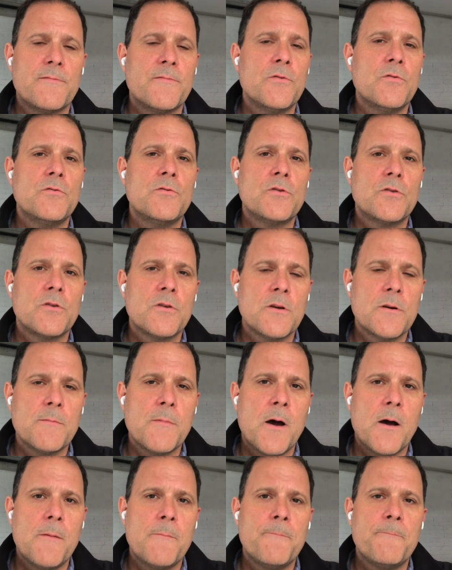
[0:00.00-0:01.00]
food to your
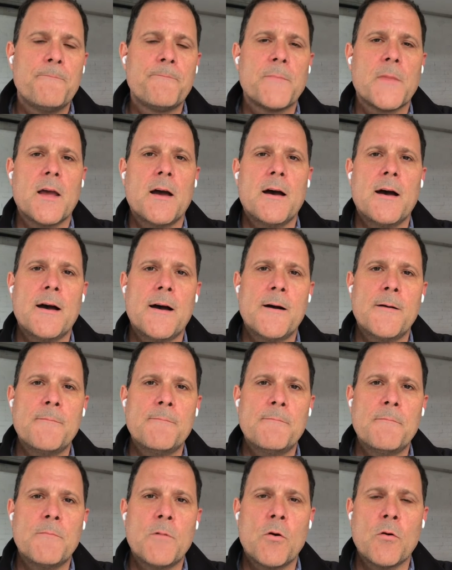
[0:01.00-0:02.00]
mom,
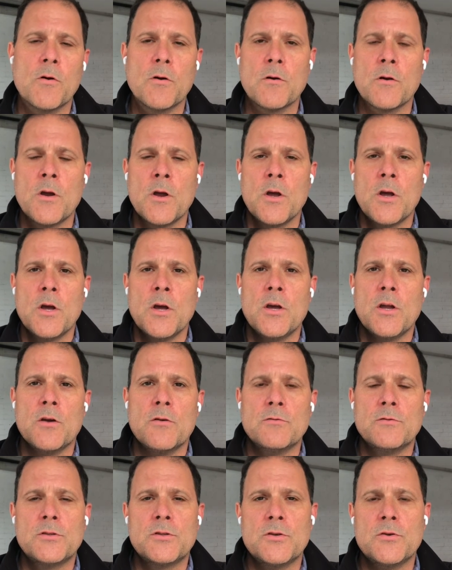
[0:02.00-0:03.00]
or, you know,
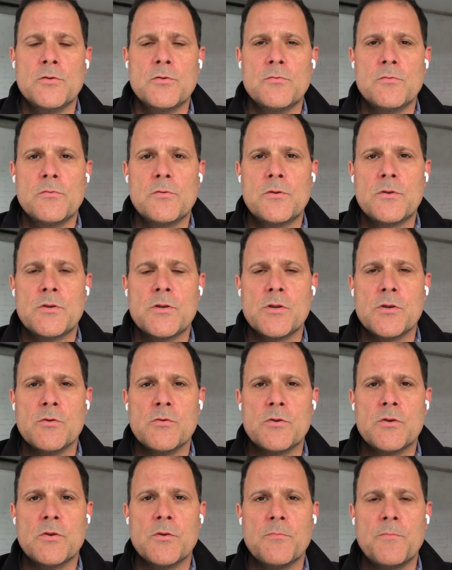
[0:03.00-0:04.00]

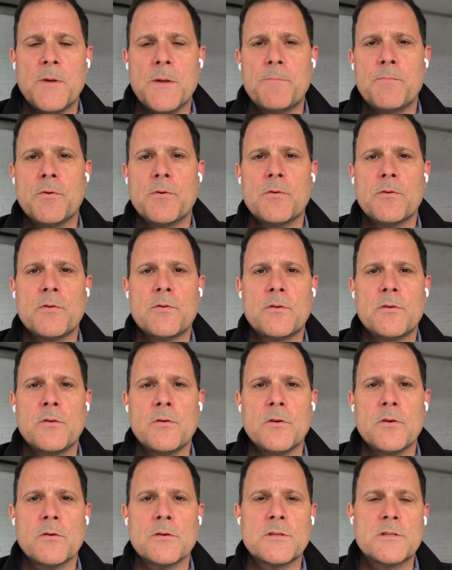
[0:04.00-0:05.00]
to people, to
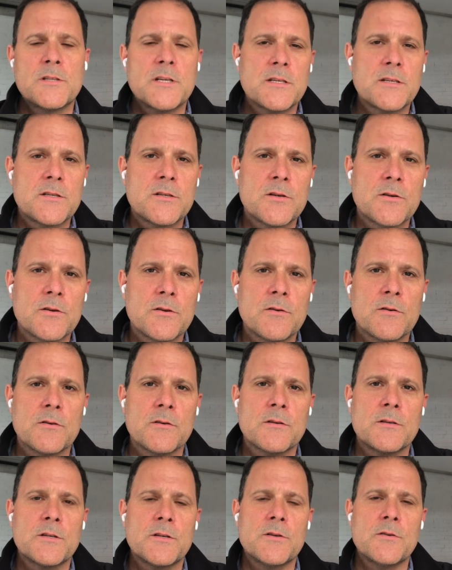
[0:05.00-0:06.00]
your sister
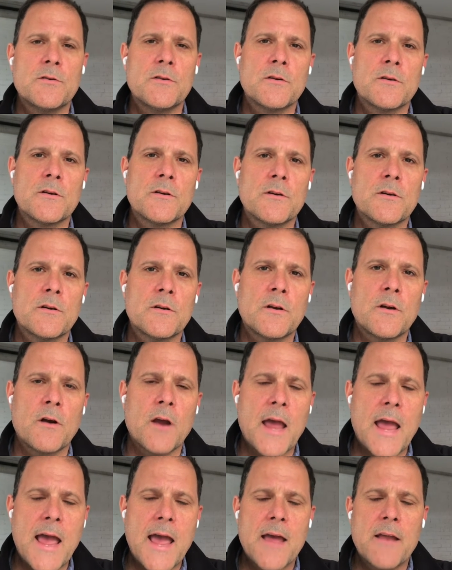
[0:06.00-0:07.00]
or to your
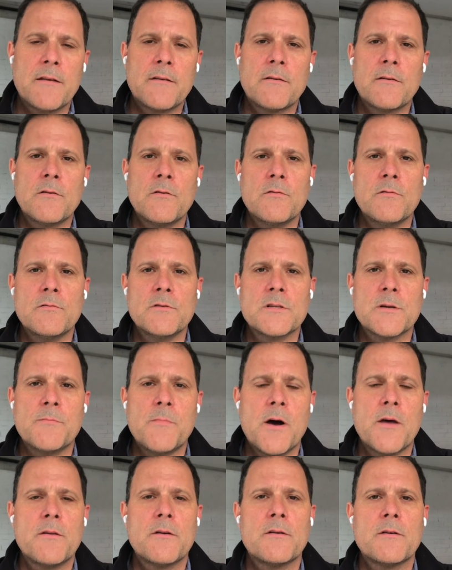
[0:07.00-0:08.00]
aunt who's a
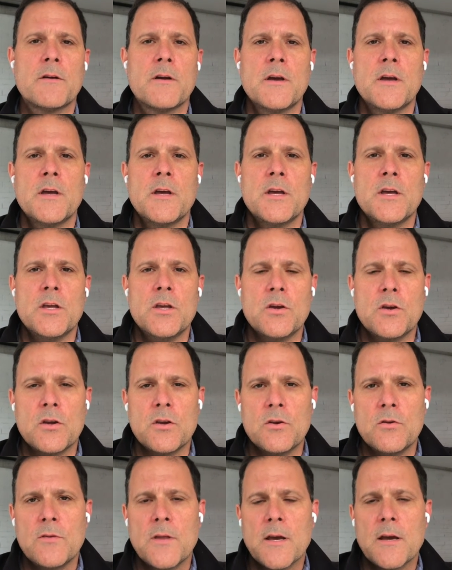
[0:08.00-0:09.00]
mother. You can
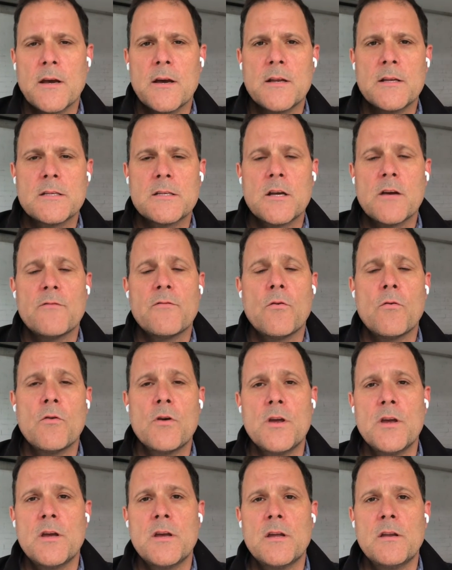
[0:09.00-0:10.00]
do that kind of stuff, or
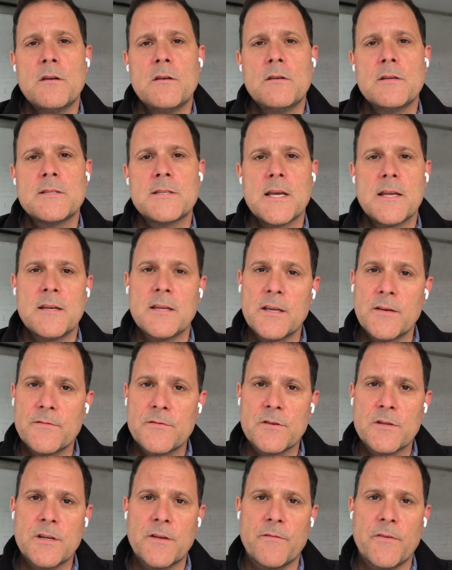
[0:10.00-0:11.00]
you can send gift
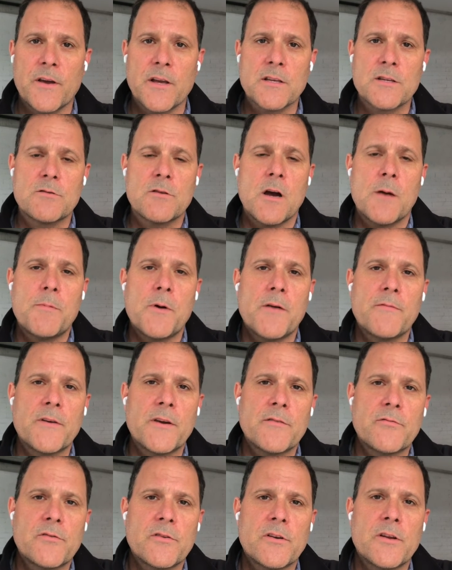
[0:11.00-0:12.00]
certificates, drop off
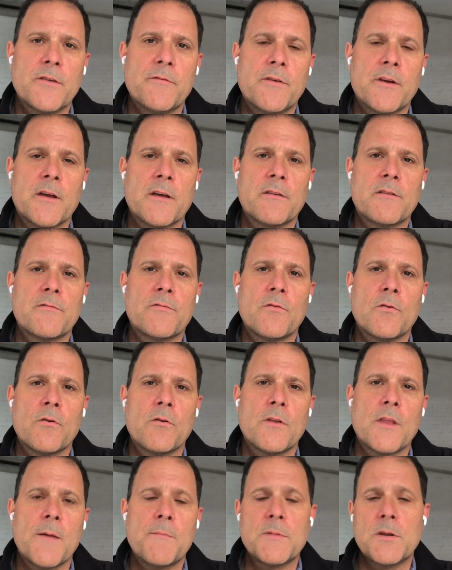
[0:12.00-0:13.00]
gift certificates for
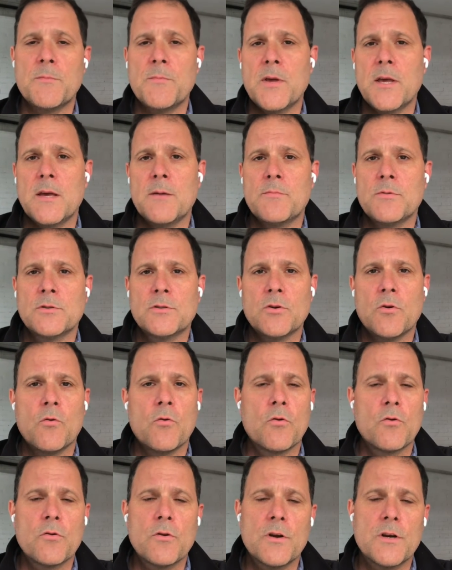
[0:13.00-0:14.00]
them to be able to
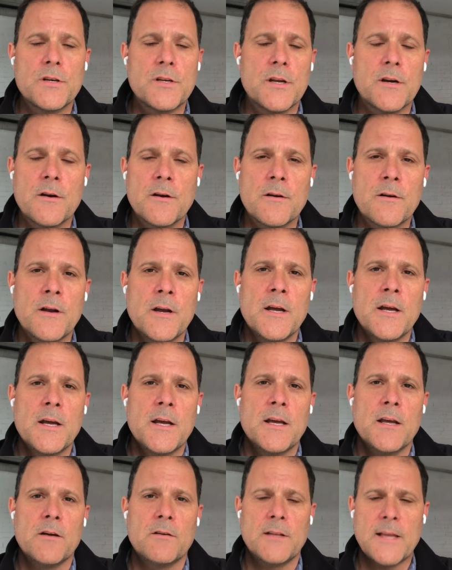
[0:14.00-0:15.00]
order a dinner,
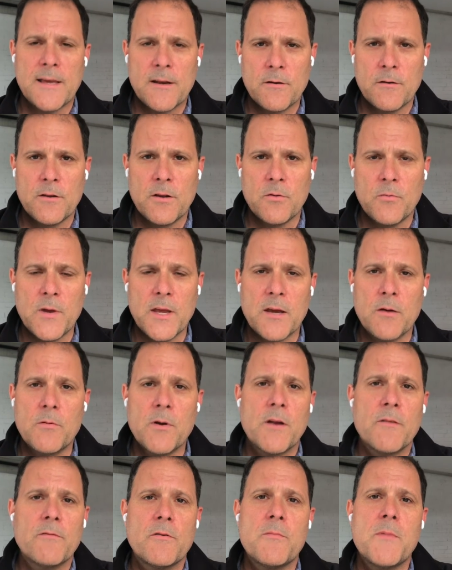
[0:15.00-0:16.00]
you know, later in the week,
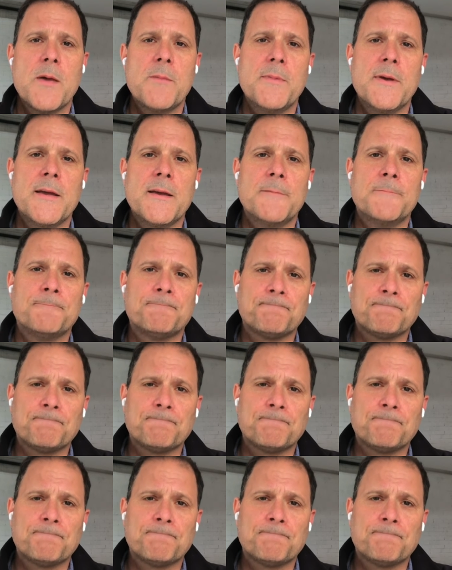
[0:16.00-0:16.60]
whatever it may be.